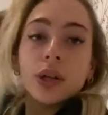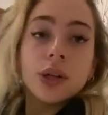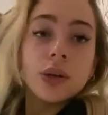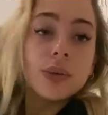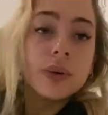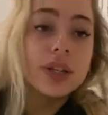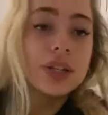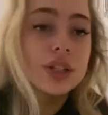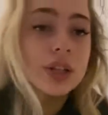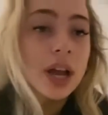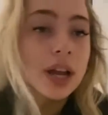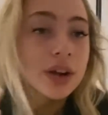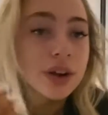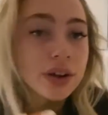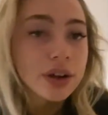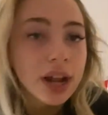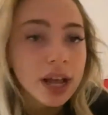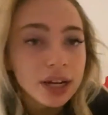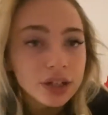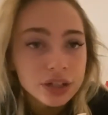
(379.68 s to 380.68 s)
which I
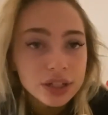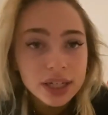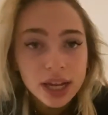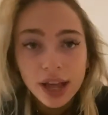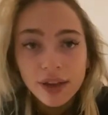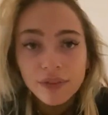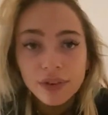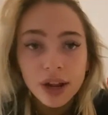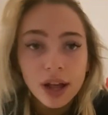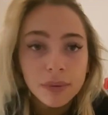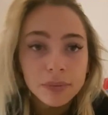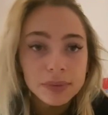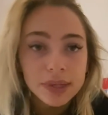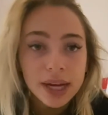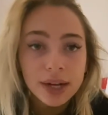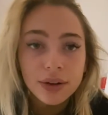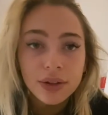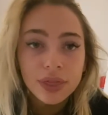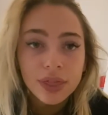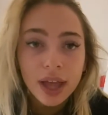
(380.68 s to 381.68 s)
don't actually have an
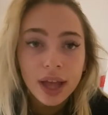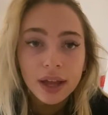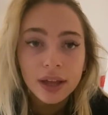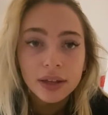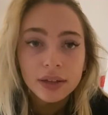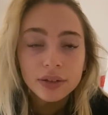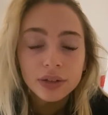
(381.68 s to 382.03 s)
update on that,